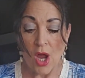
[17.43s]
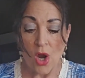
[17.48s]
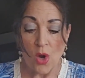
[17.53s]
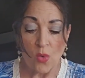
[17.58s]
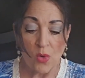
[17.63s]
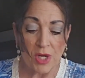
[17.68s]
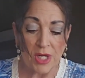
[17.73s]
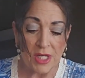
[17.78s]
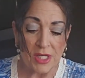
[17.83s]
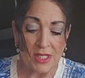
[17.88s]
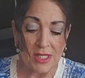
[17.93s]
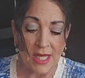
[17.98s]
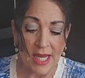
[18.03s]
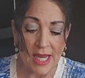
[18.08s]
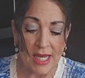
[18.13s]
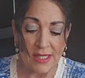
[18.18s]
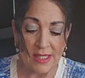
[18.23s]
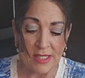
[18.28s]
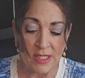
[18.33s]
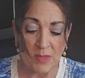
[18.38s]
We're gonna
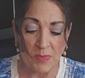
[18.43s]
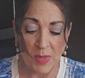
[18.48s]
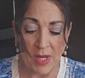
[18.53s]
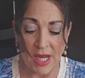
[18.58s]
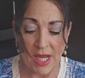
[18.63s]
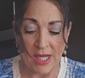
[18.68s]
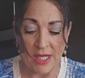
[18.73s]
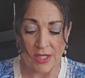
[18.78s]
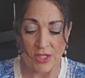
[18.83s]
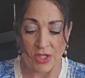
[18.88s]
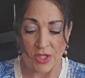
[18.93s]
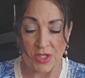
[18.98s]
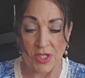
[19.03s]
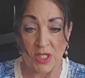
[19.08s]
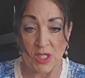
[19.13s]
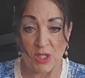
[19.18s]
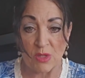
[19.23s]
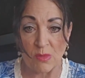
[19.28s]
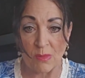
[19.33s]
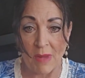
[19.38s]
take this pan and
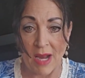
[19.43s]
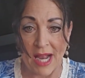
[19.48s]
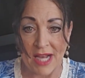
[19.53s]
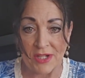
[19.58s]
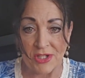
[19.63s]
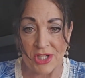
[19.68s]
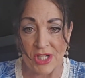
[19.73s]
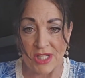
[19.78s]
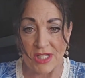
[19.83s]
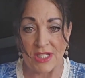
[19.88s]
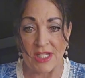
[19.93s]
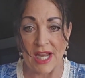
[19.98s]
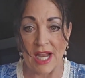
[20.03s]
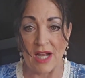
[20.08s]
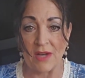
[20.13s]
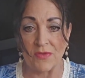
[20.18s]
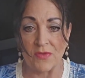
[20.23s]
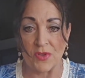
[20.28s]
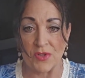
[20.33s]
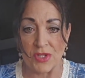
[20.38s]
just smash these
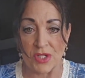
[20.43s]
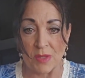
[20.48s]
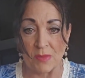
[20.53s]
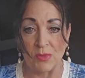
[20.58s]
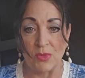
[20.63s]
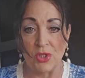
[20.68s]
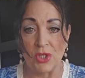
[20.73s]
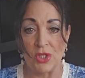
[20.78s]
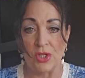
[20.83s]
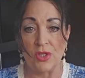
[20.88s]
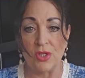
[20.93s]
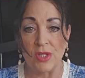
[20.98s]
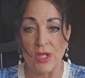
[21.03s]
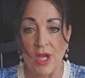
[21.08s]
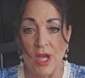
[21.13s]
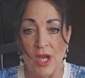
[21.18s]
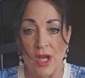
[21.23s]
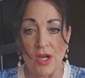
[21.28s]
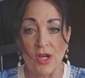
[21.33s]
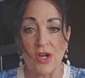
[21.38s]
down for some little
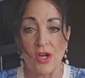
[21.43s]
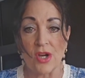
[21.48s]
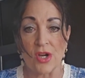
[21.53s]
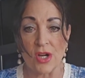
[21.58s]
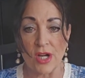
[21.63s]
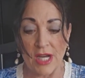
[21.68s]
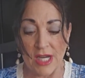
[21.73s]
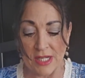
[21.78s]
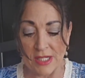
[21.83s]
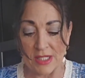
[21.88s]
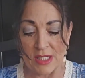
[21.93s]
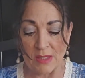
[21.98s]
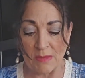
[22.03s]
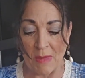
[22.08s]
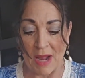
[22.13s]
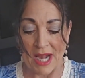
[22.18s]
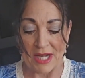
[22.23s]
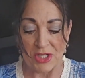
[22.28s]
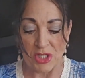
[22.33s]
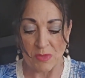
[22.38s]
great
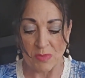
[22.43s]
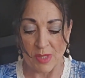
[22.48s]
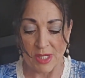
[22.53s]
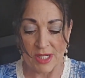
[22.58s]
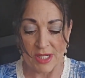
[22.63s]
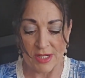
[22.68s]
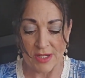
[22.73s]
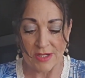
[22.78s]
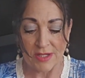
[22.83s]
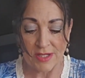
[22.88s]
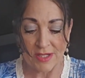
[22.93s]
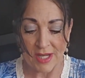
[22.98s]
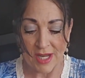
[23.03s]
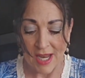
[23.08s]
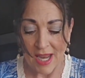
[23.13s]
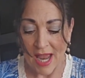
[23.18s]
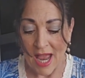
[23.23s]
smash burgers.